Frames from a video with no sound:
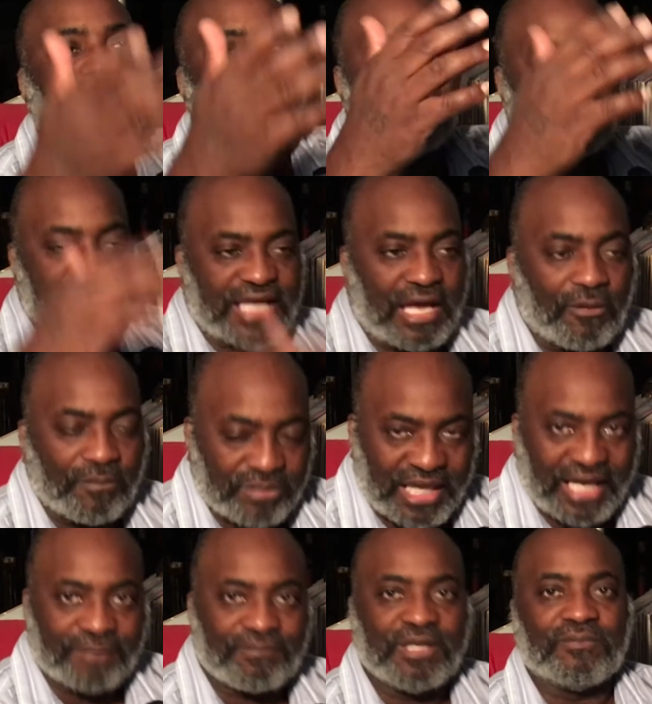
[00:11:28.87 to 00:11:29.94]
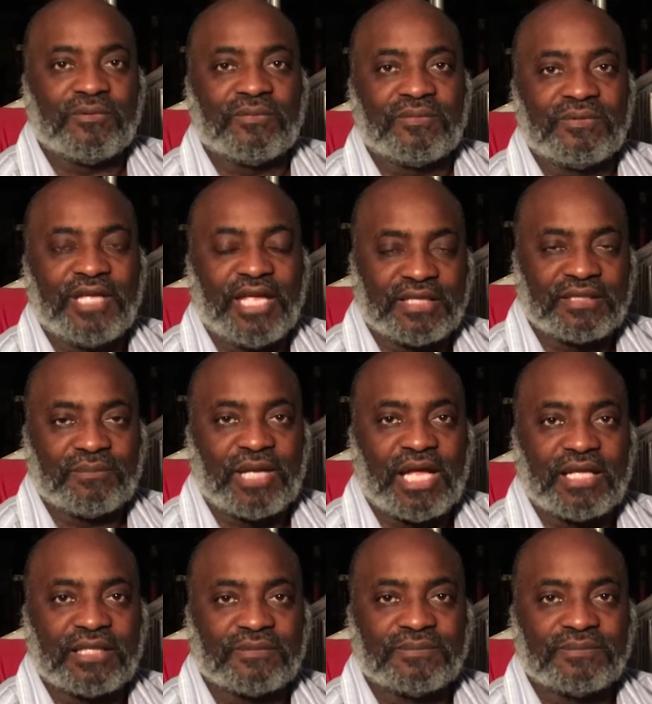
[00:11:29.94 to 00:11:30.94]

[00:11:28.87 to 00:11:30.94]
without black people at the bottom.